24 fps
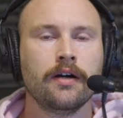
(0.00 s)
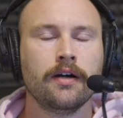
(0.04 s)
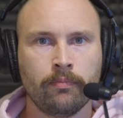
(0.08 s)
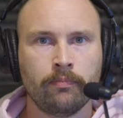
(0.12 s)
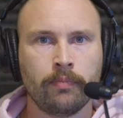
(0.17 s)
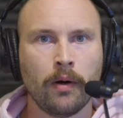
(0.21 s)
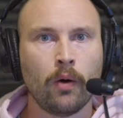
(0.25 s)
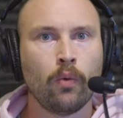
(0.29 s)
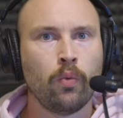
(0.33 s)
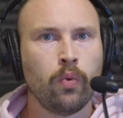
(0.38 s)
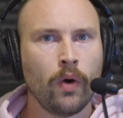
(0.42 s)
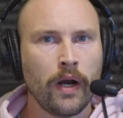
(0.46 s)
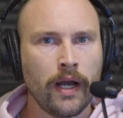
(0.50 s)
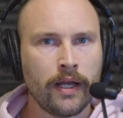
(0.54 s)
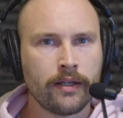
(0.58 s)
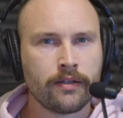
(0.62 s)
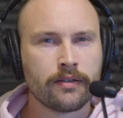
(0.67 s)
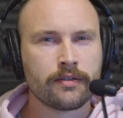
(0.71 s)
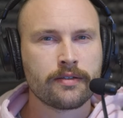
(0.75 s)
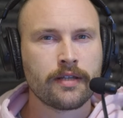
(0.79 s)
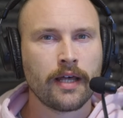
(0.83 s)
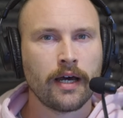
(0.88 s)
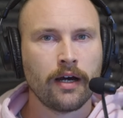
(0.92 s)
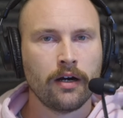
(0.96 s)
But where
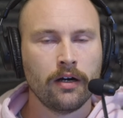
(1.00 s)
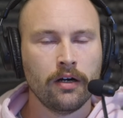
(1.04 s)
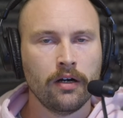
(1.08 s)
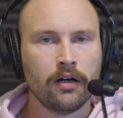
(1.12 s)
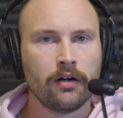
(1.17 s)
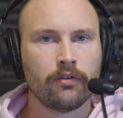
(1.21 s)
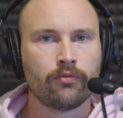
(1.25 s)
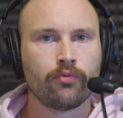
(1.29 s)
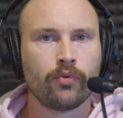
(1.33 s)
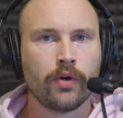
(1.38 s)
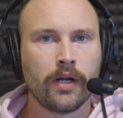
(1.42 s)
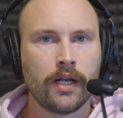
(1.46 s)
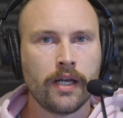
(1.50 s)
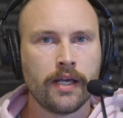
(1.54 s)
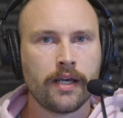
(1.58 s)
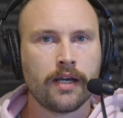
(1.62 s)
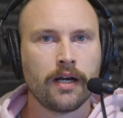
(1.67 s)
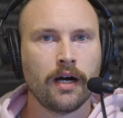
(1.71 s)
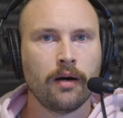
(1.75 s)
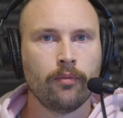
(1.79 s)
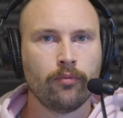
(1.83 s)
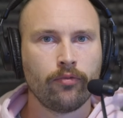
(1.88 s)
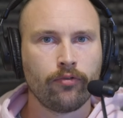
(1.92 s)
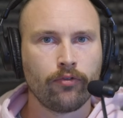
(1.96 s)
does that hurt really
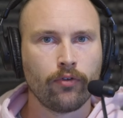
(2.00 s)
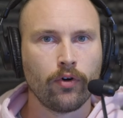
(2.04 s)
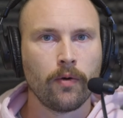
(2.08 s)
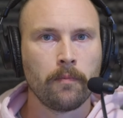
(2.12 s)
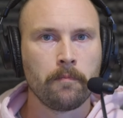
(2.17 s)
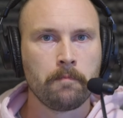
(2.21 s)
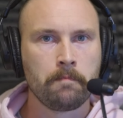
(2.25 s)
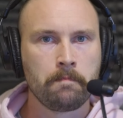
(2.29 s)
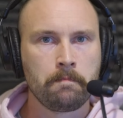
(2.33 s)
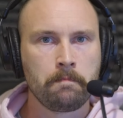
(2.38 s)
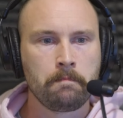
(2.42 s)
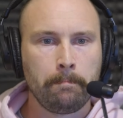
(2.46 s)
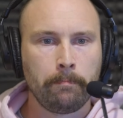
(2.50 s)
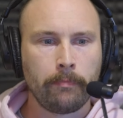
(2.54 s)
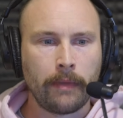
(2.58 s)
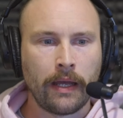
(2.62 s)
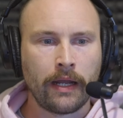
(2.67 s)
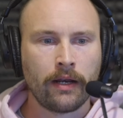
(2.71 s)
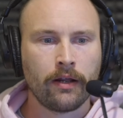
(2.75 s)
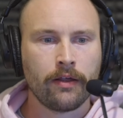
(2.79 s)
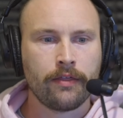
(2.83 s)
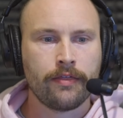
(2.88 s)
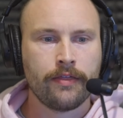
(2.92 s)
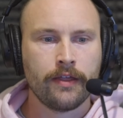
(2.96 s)
come from? And
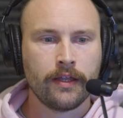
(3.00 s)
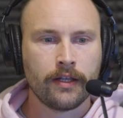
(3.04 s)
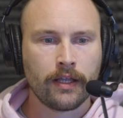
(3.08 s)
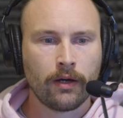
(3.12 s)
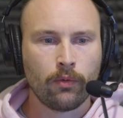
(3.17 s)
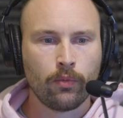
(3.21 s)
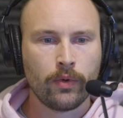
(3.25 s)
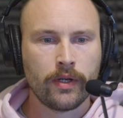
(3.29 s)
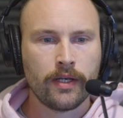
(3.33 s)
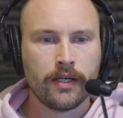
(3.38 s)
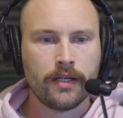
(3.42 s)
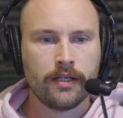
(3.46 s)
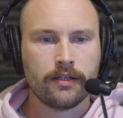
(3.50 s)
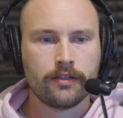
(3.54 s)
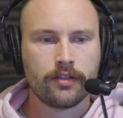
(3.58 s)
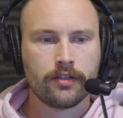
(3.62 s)
I think that we need